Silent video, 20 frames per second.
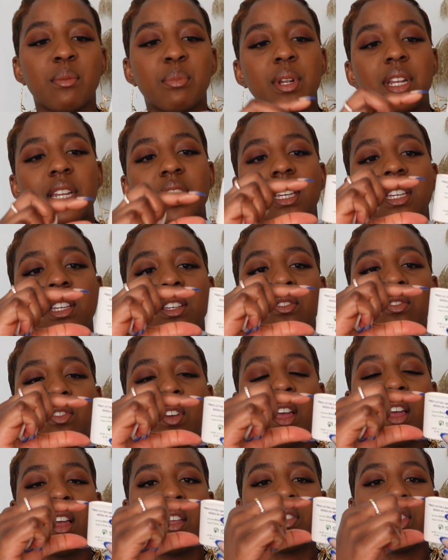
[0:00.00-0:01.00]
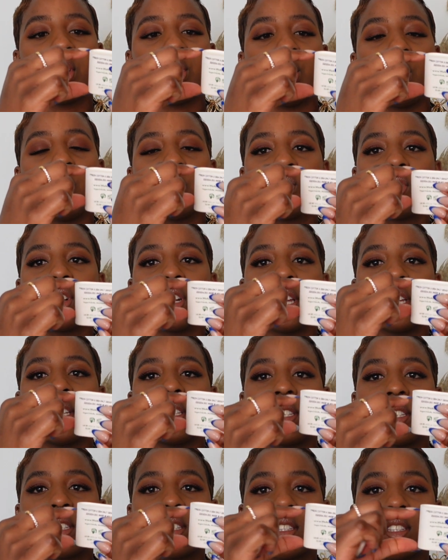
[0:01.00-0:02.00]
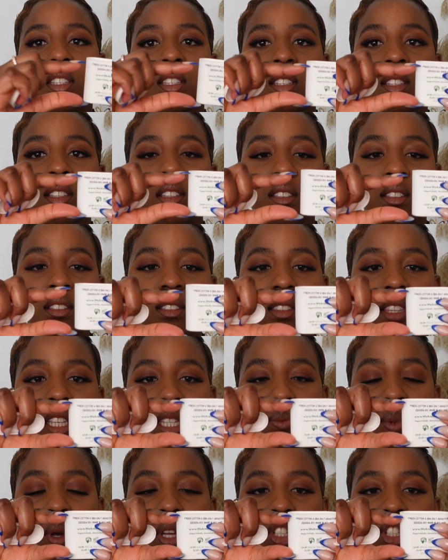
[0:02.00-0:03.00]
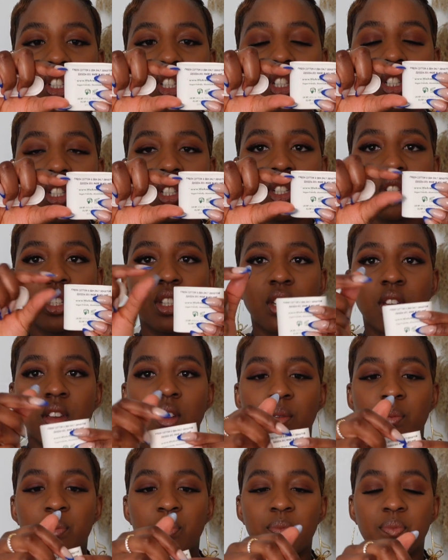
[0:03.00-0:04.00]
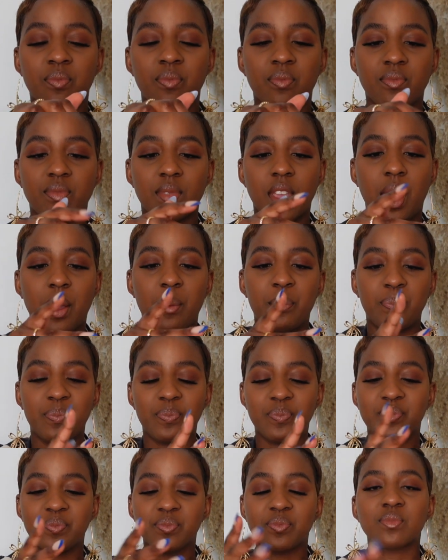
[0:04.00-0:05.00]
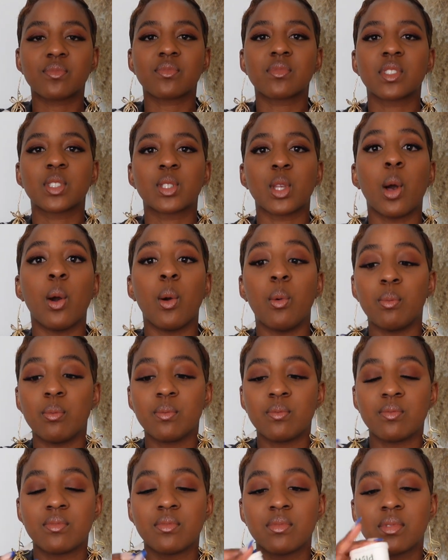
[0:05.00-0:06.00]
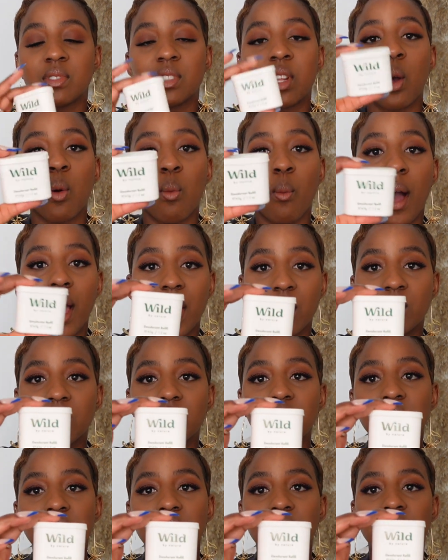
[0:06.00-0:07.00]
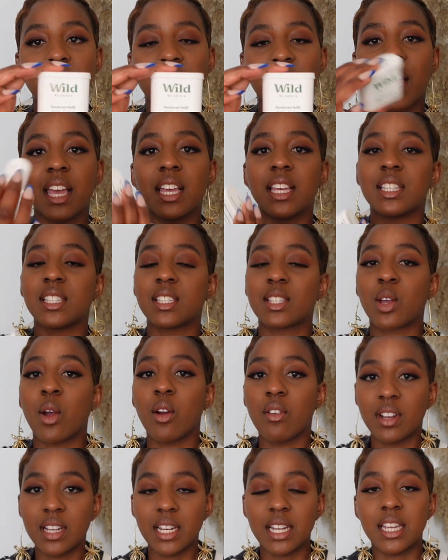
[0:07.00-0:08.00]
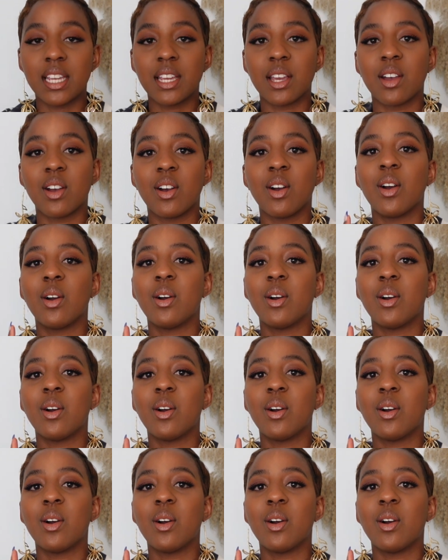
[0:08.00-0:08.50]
believe the deodorant is this much. Yeah, so Wild is currently